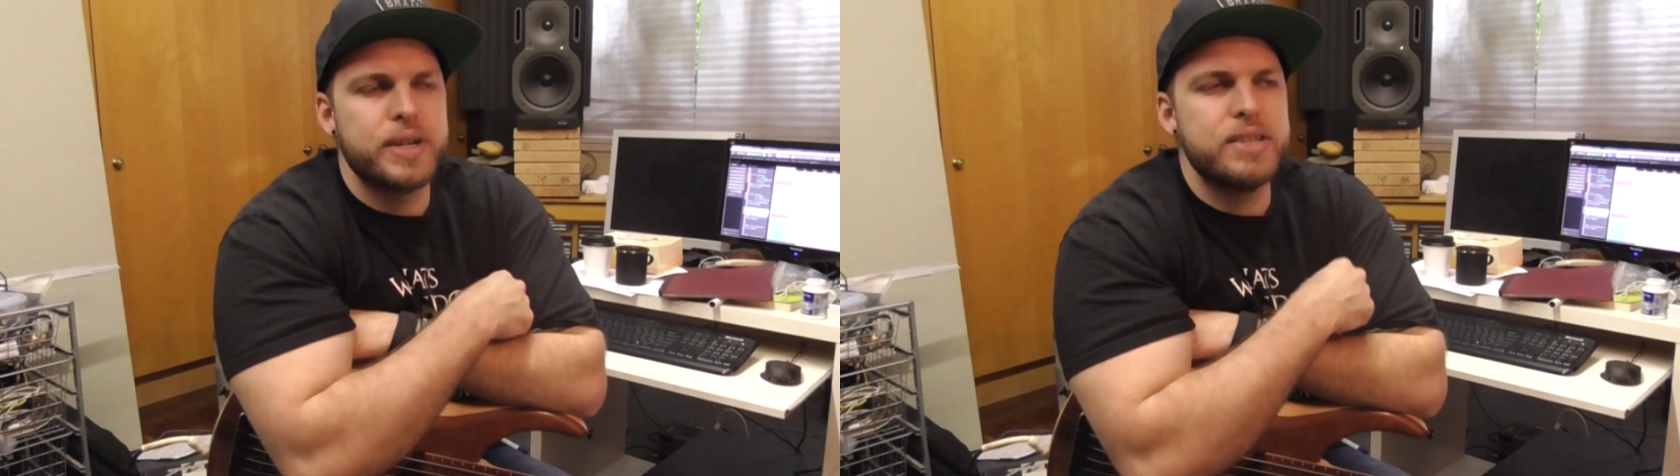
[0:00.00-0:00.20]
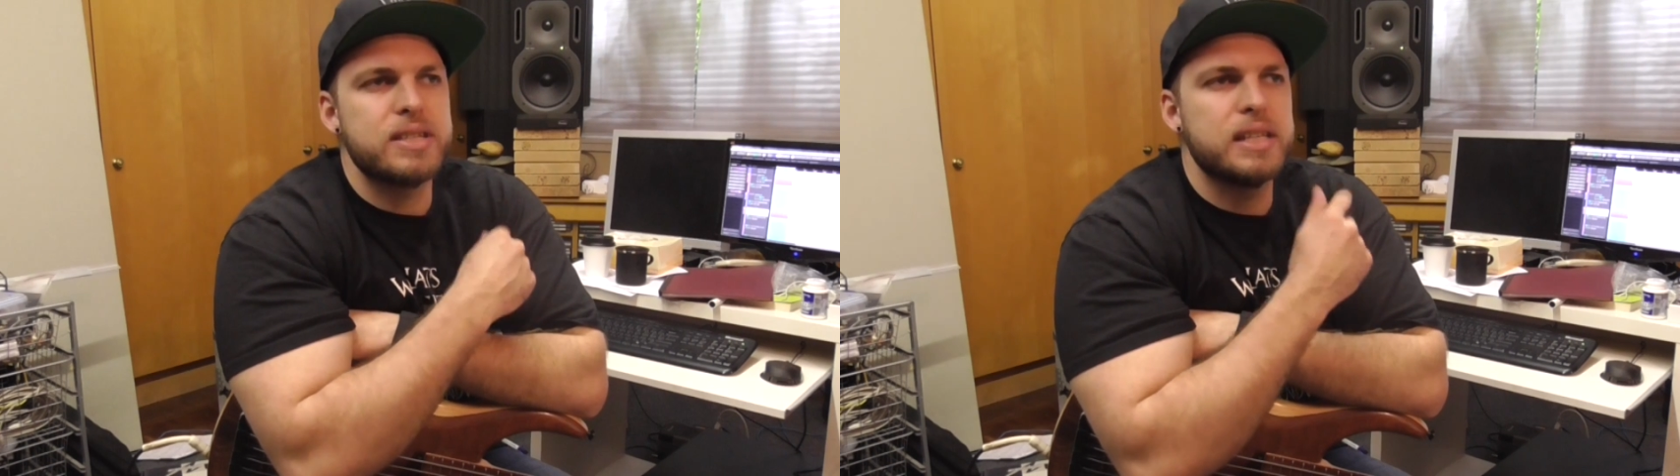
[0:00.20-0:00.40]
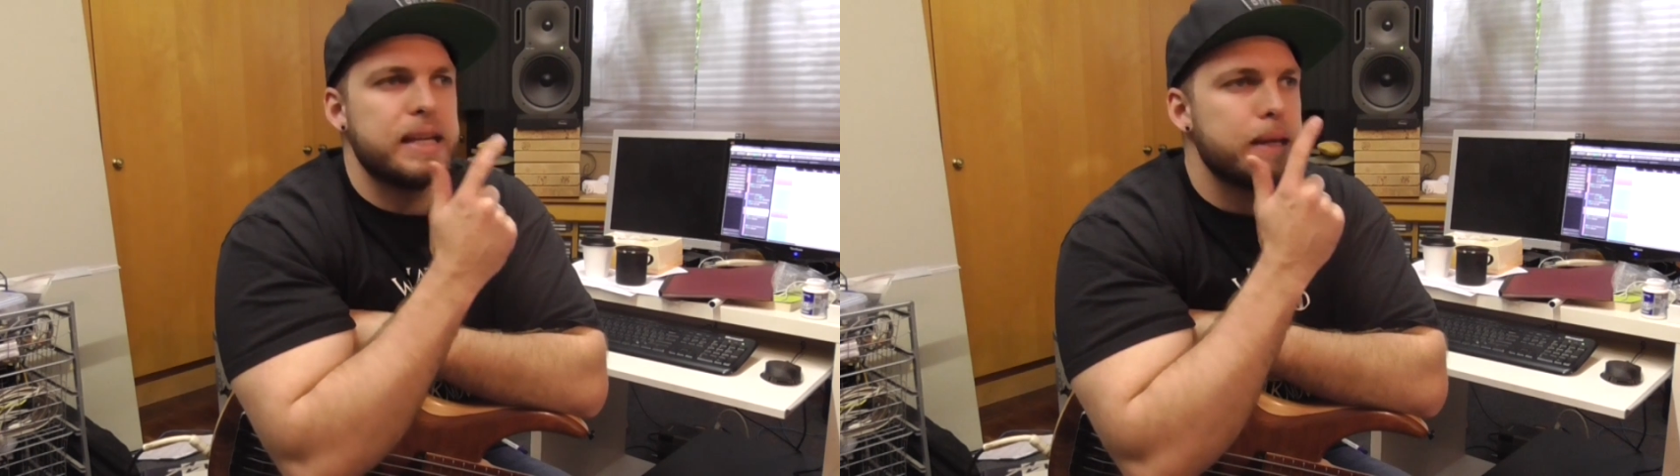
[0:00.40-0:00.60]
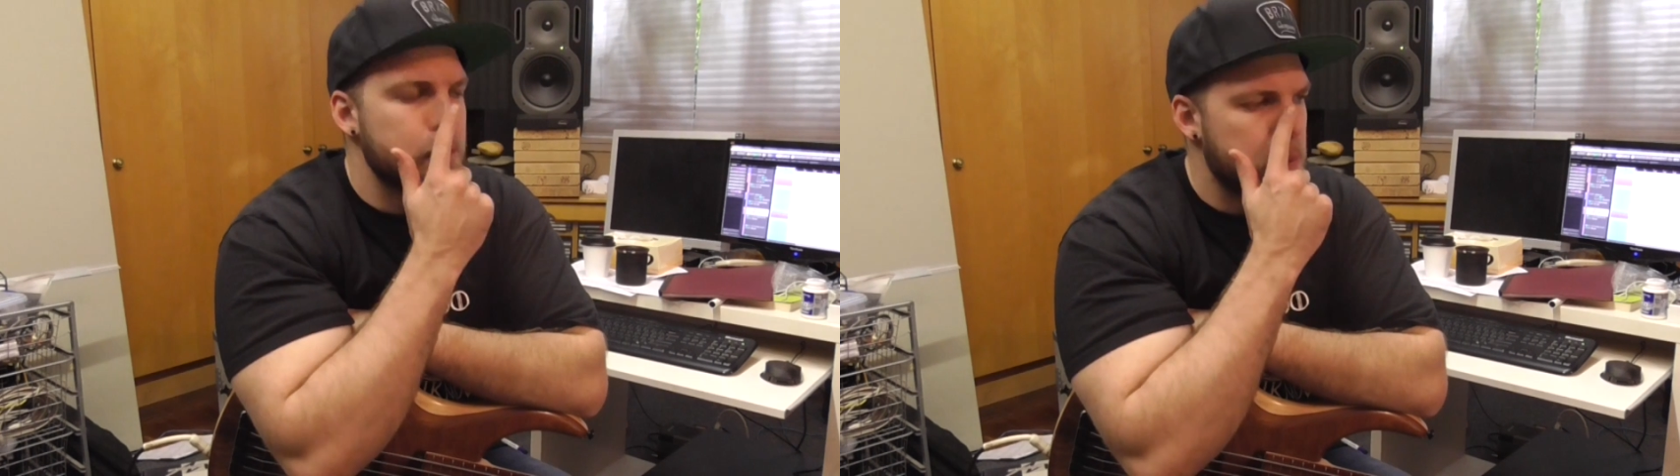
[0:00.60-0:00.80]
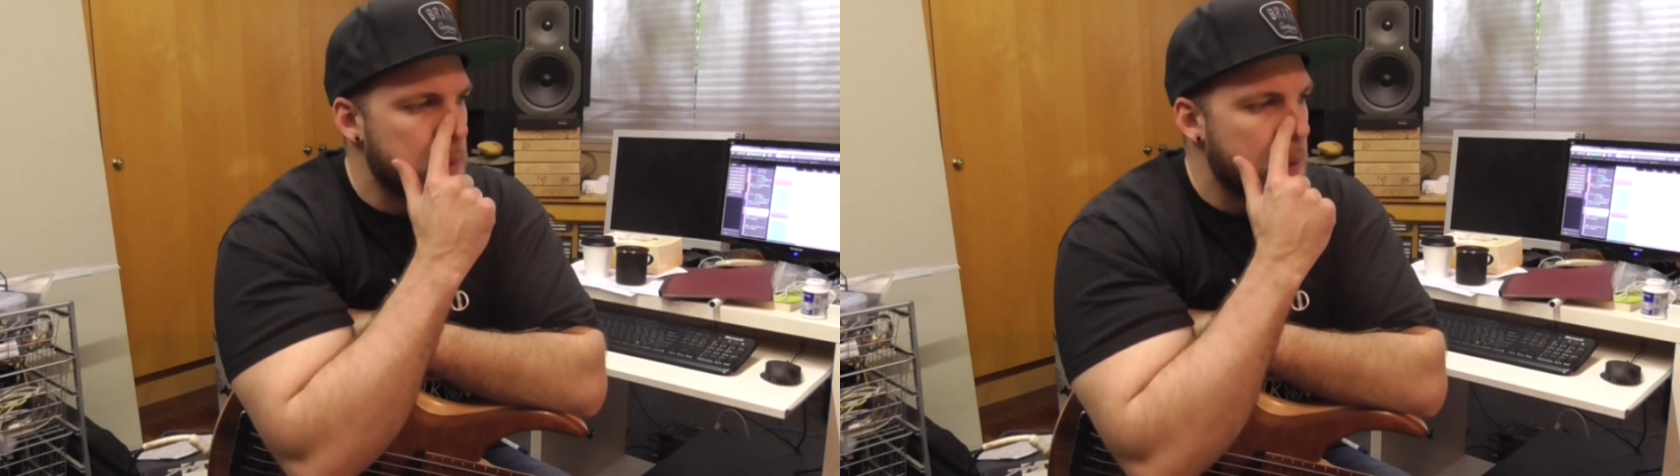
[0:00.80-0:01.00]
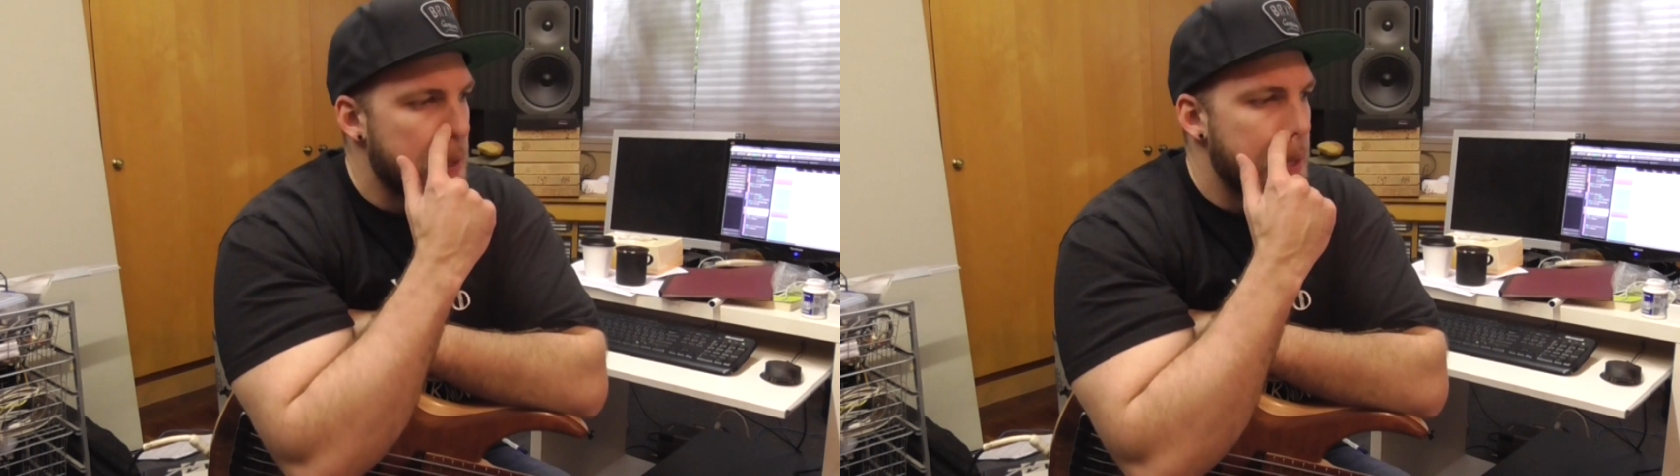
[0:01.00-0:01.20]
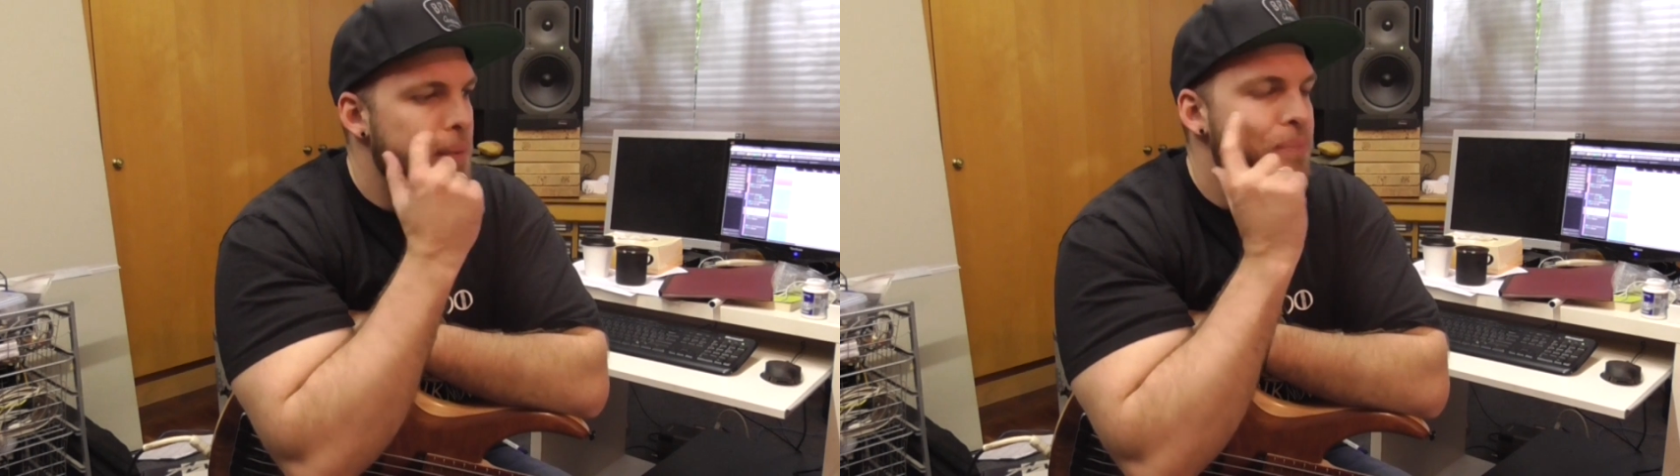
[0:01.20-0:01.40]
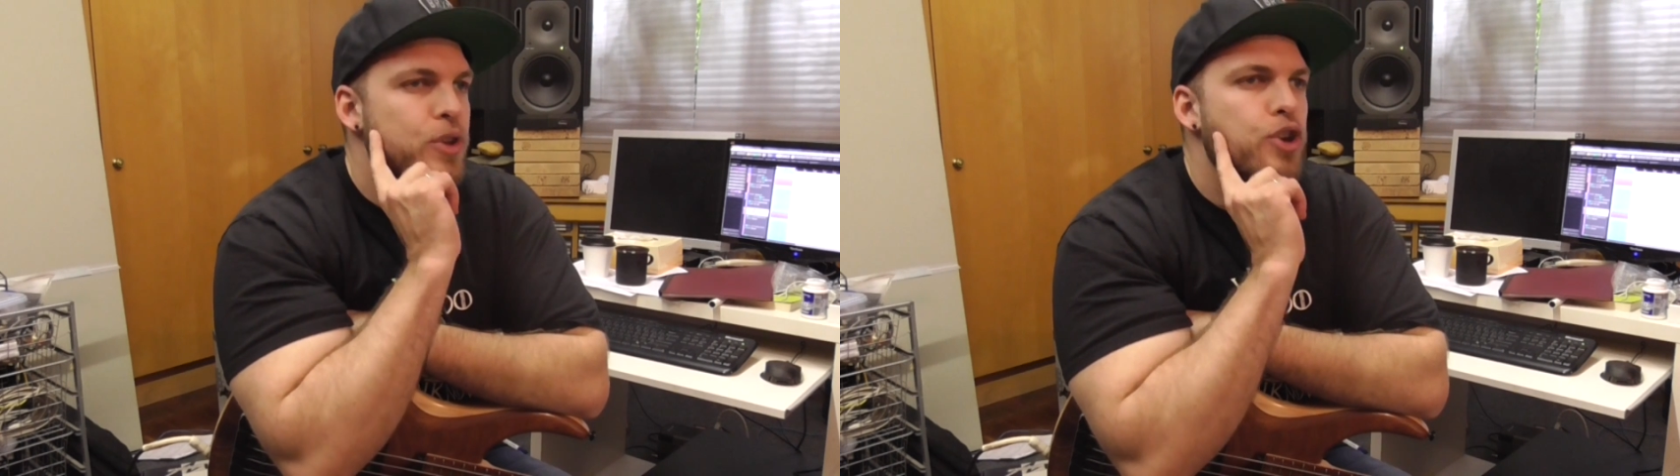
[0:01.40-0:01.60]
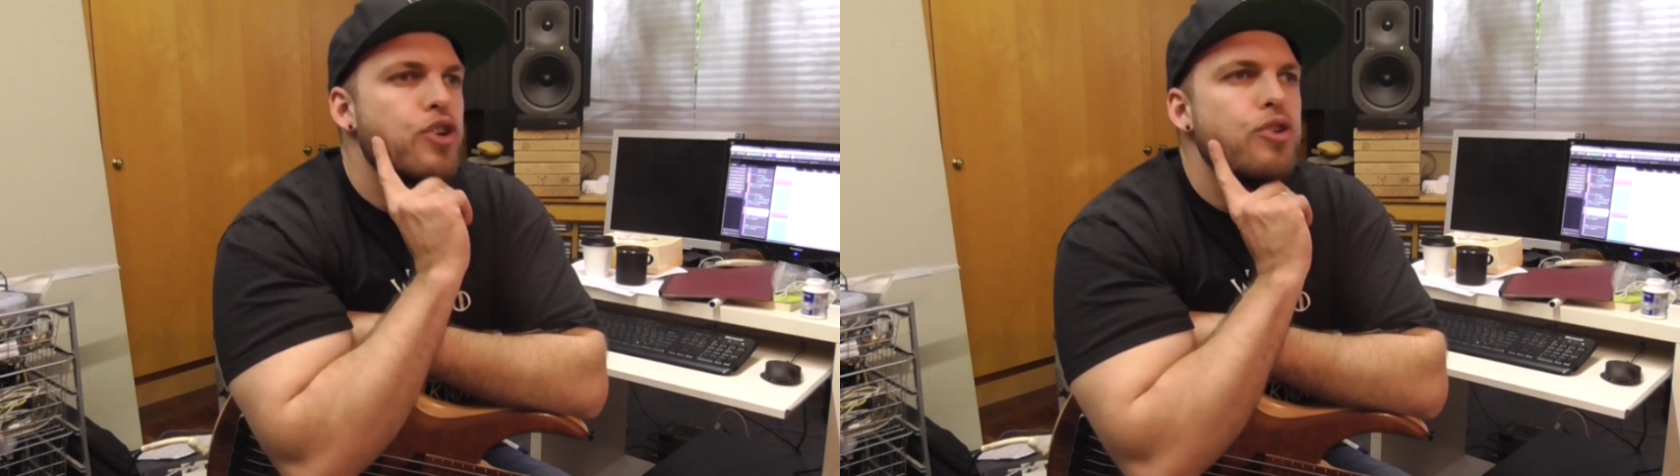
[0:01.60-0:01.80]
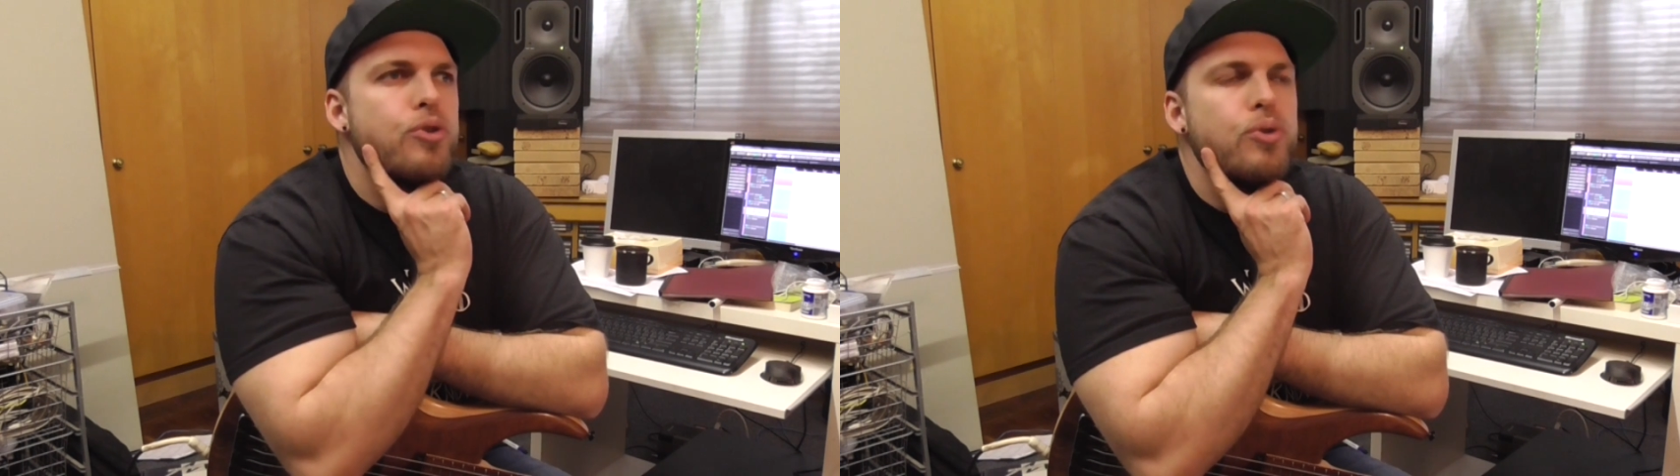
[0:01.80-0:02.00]
recently
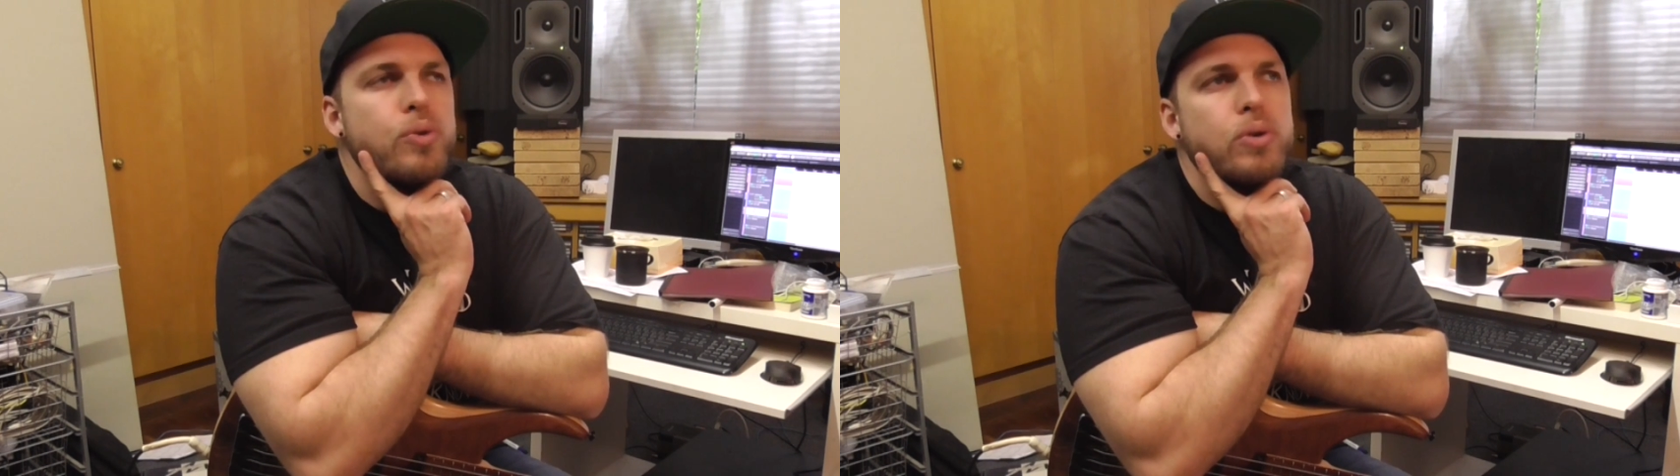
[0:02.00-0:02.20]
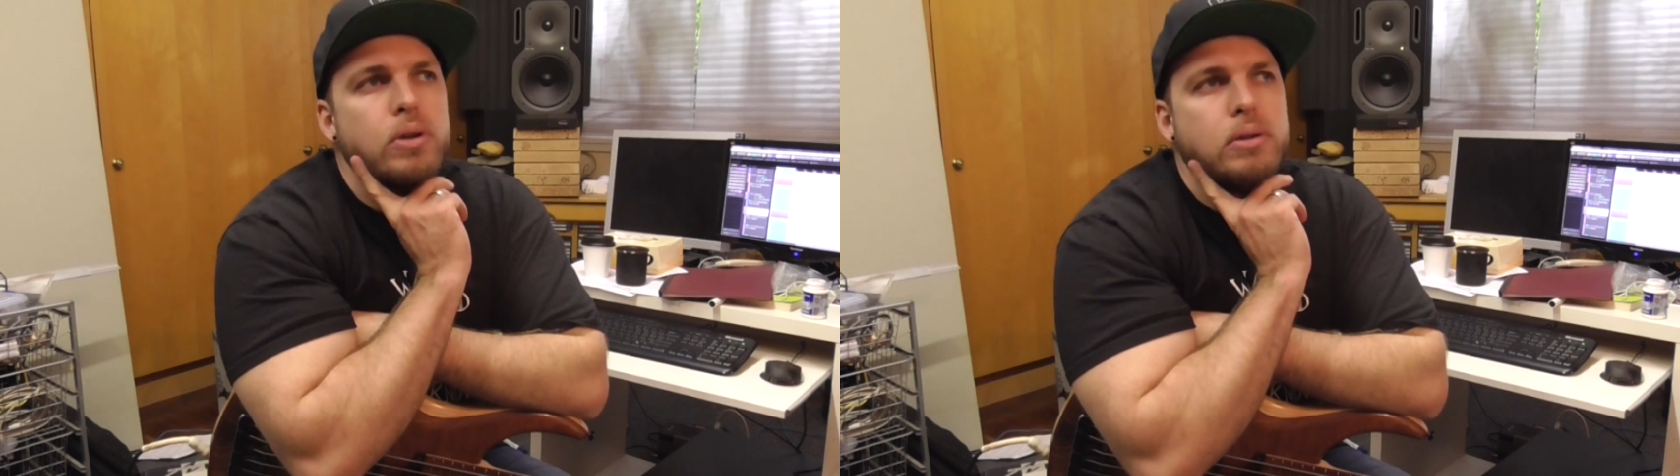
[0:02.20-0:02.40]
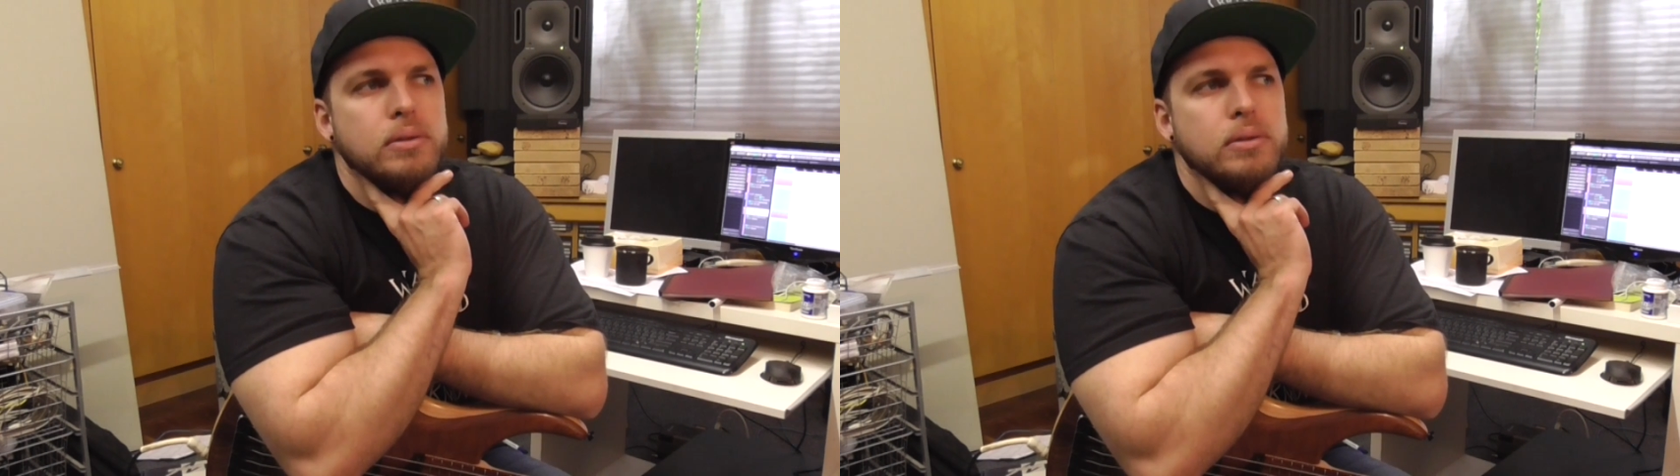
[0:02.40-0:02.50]
who